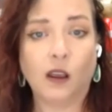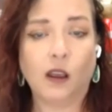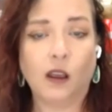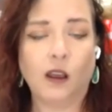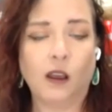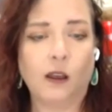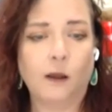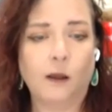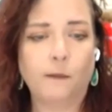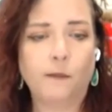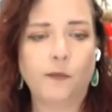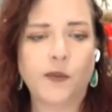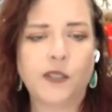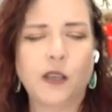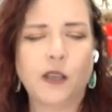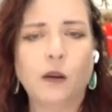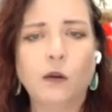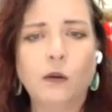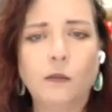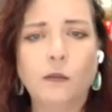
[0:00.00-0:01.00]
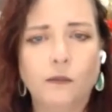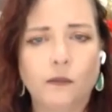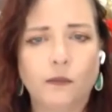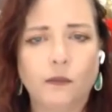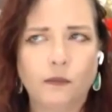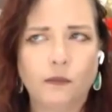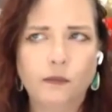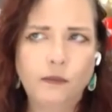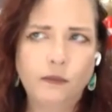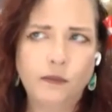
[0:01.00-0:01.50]
Um, so
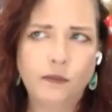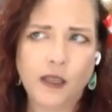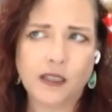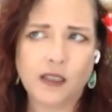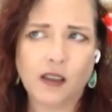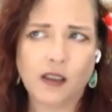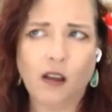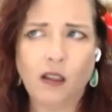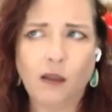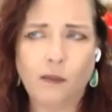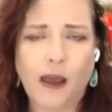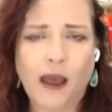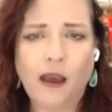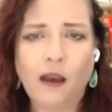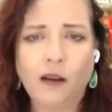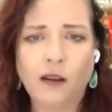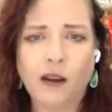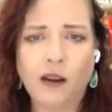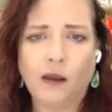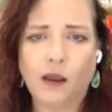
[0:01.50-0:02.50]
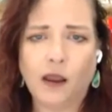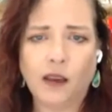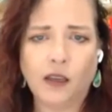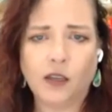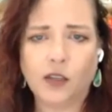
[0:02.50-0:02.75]
it's all about, uh,